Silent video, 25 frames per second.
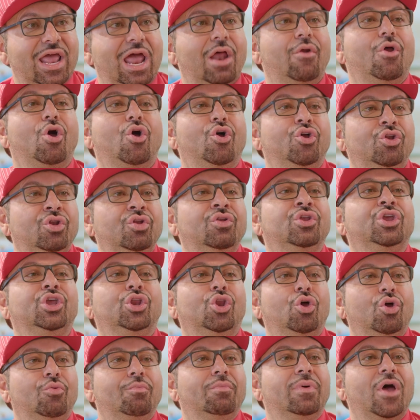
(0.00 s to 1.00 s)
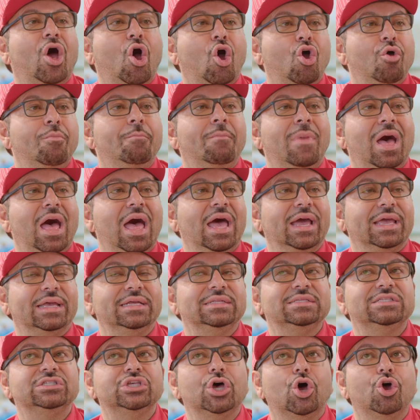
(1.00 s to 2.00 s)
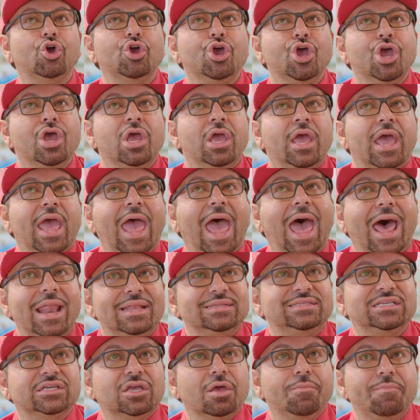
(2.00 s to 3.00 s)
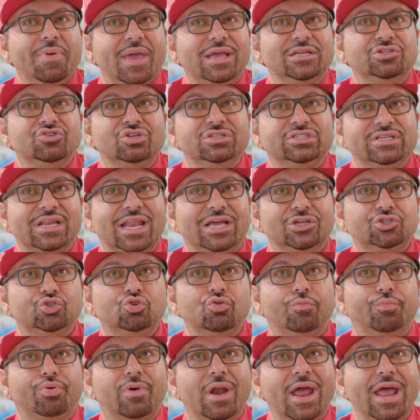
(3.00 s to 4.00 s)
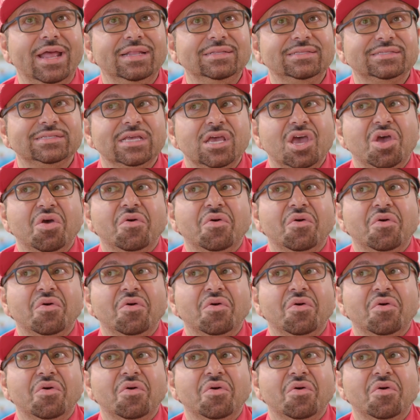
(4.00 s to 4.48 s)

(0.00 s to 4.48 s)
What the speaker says: our own, home market. So how does it compare to international brands?